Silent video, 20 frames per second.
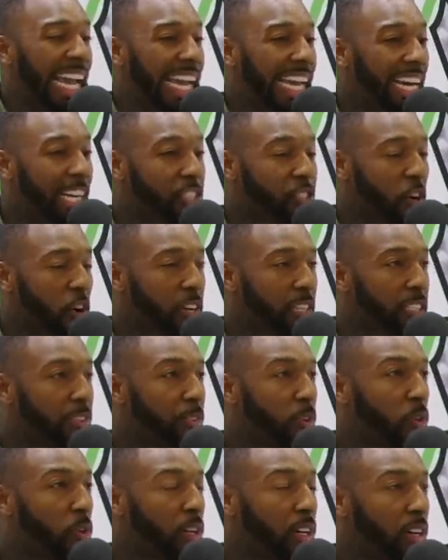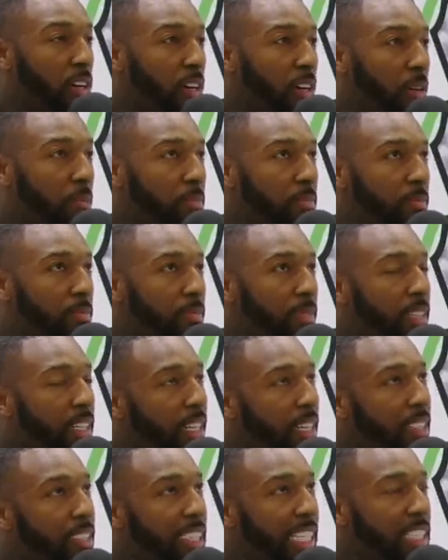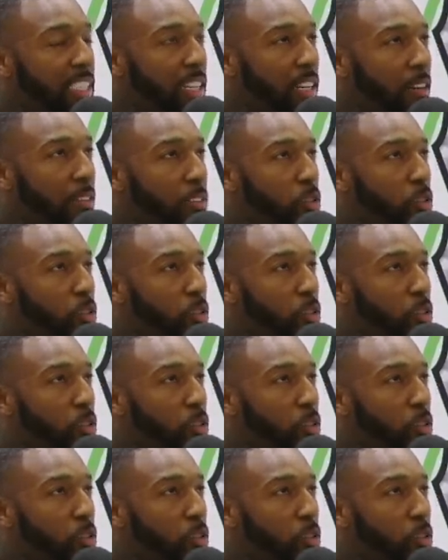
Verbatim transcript: electronics for um the season of